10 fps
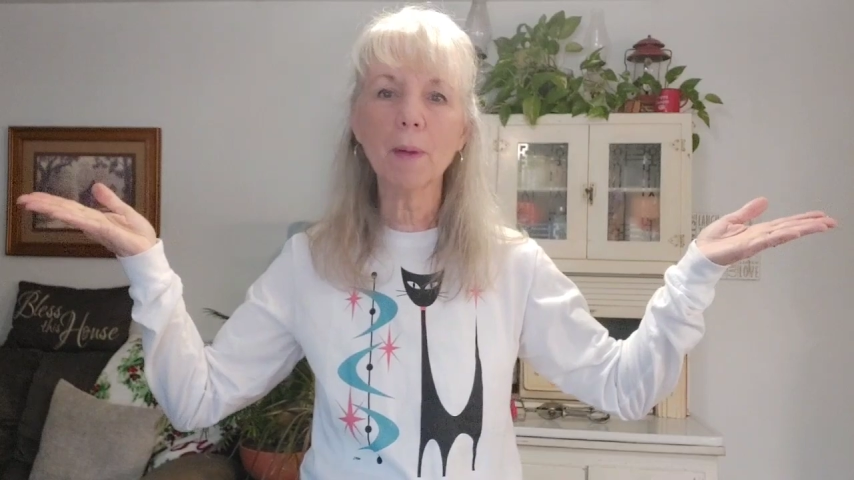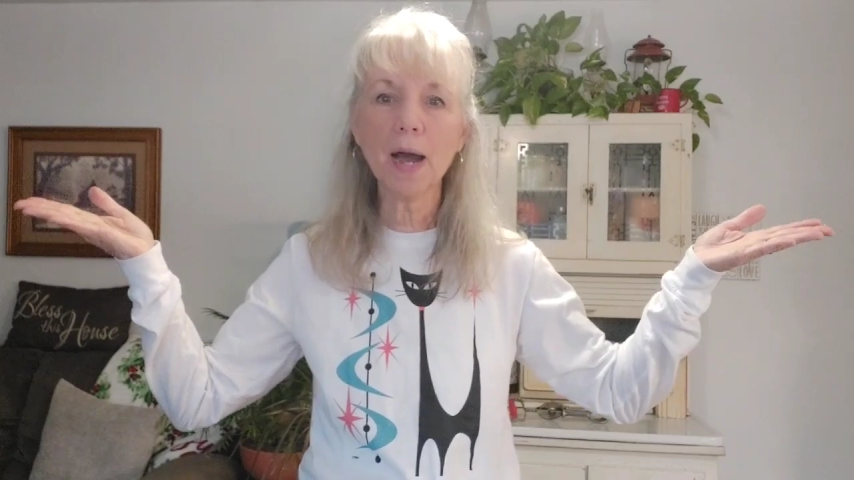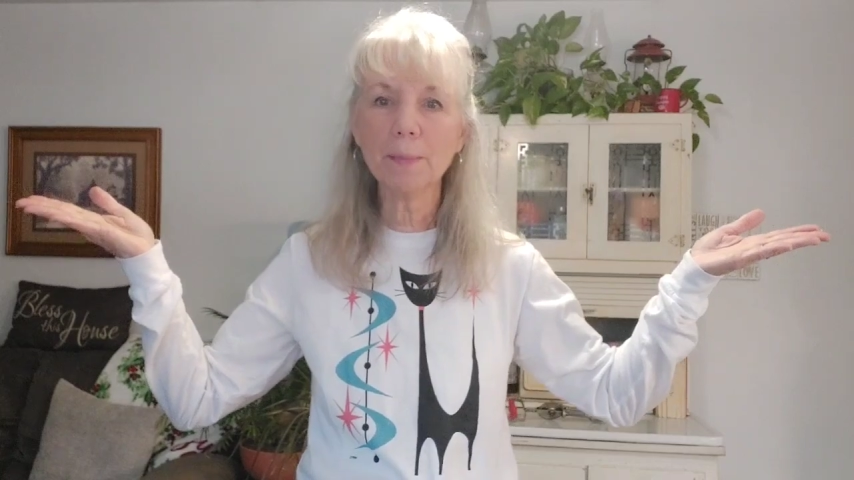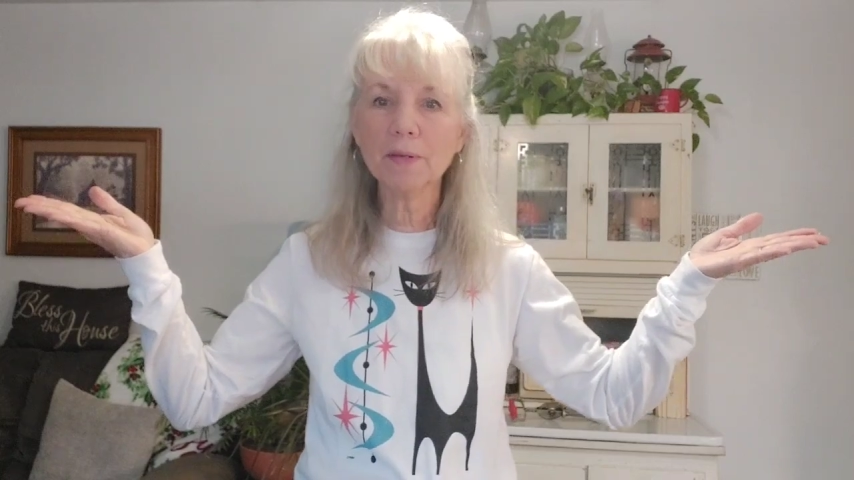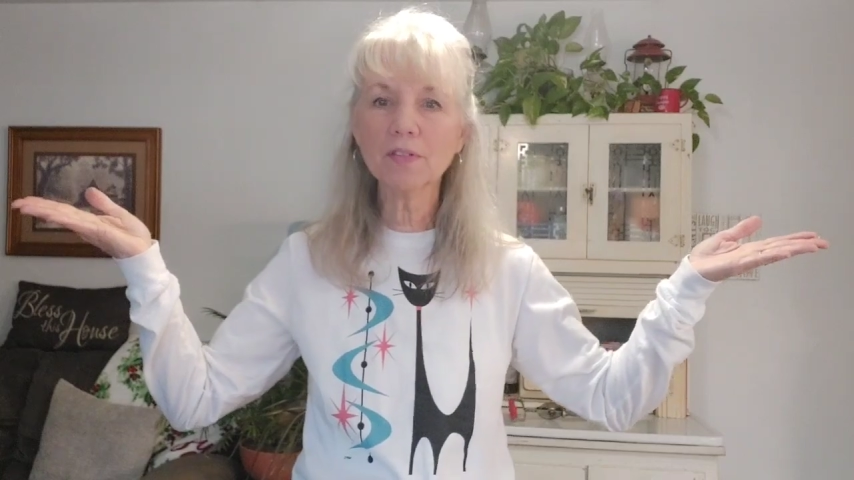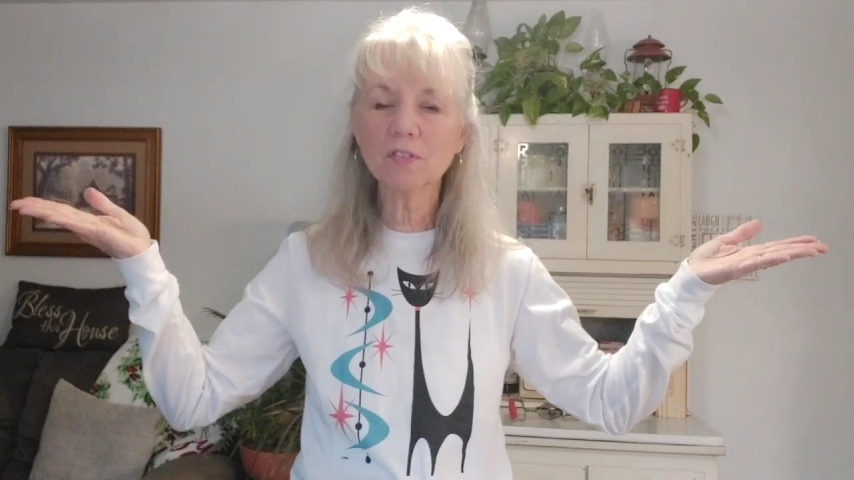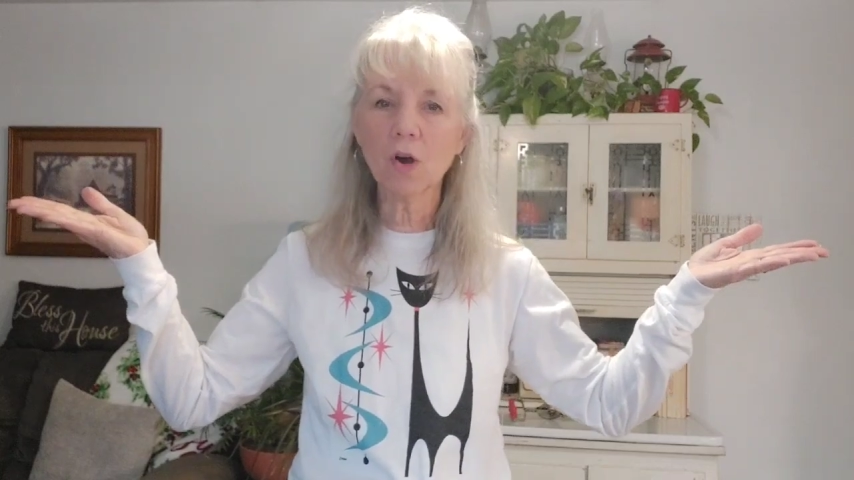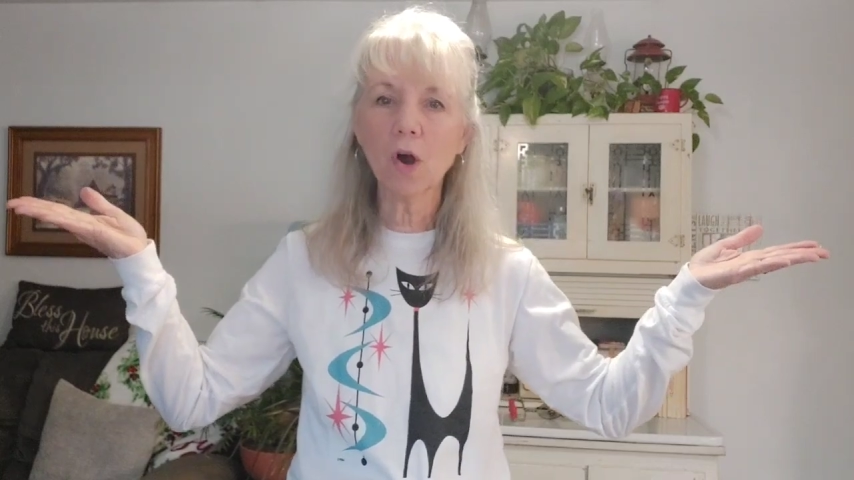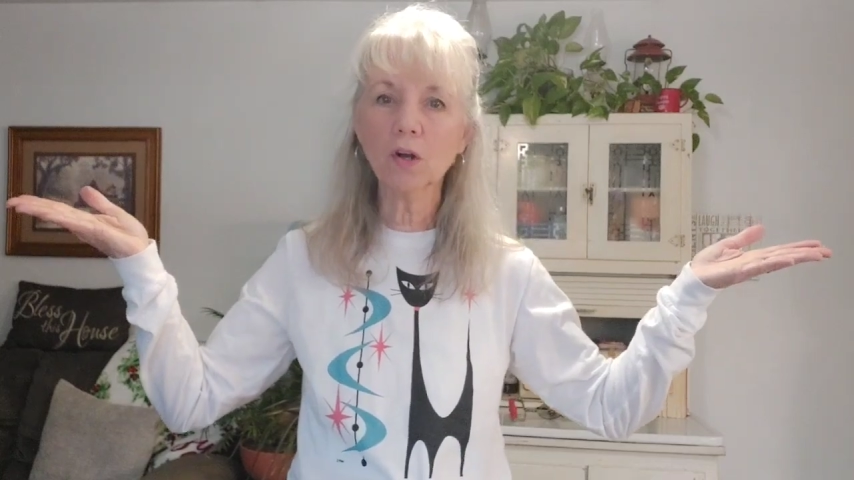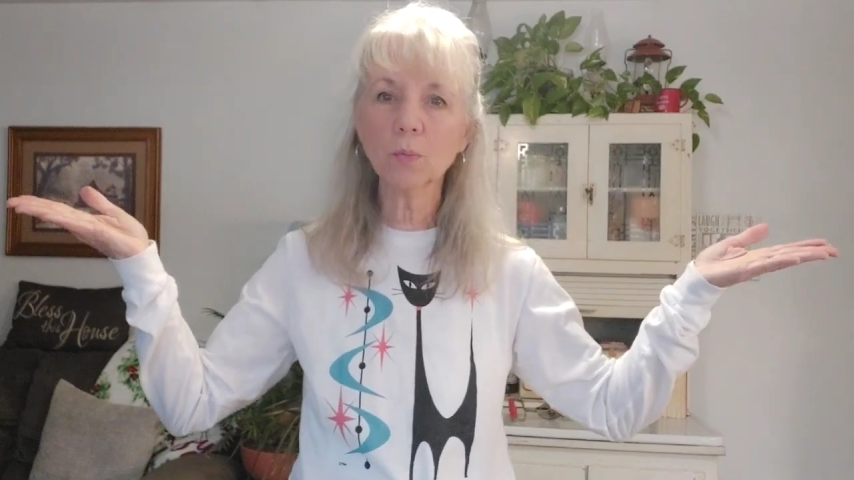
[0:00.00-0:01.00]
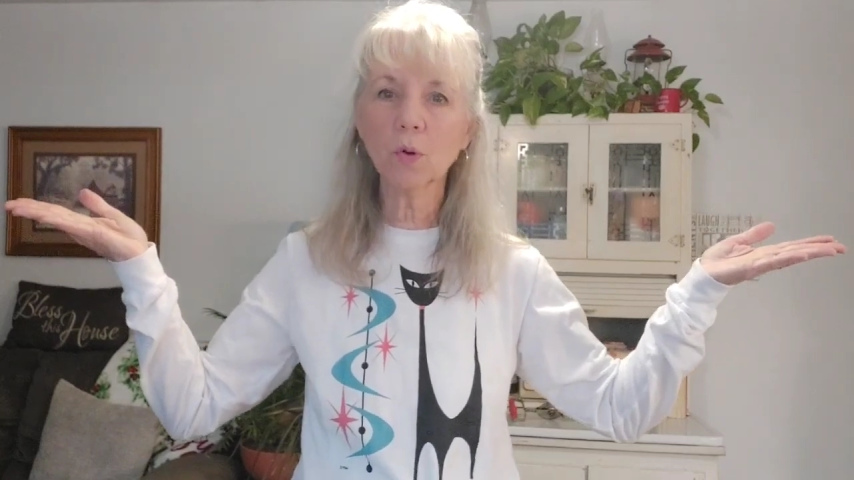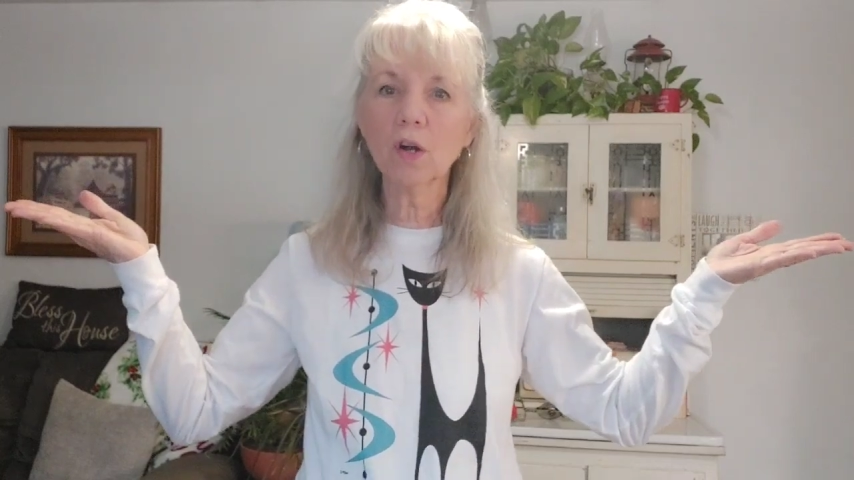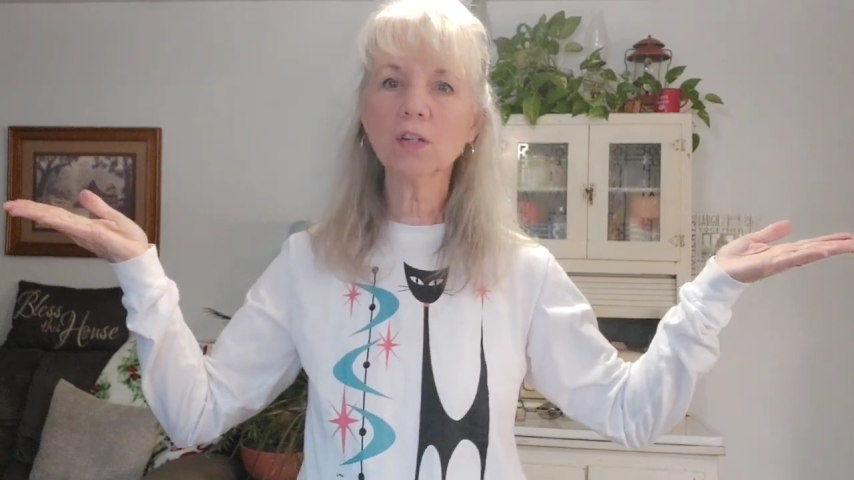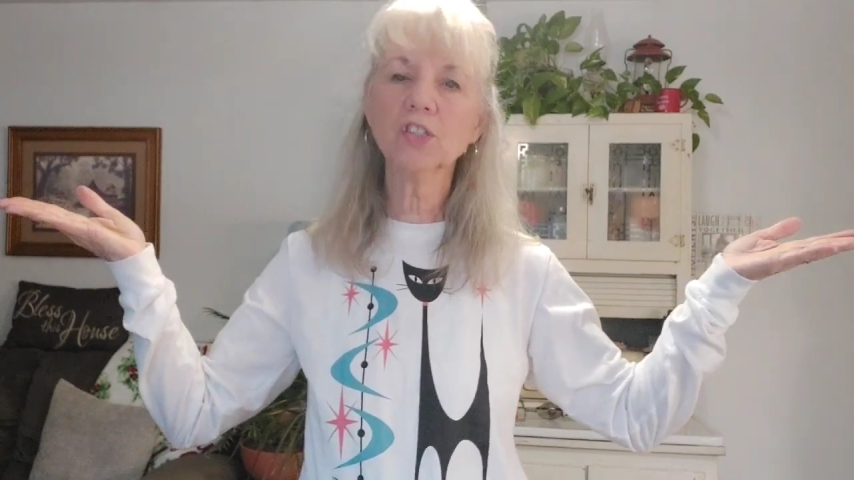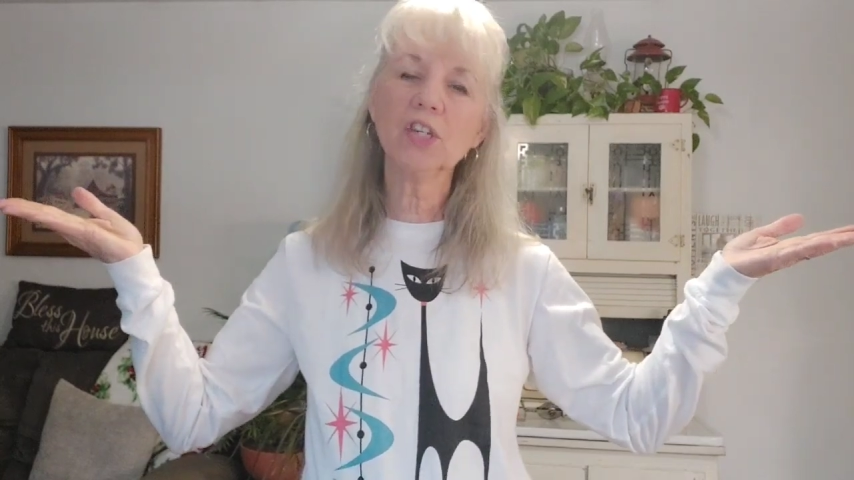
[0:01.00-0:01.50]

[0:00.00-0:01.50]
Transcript: Mibus artwork.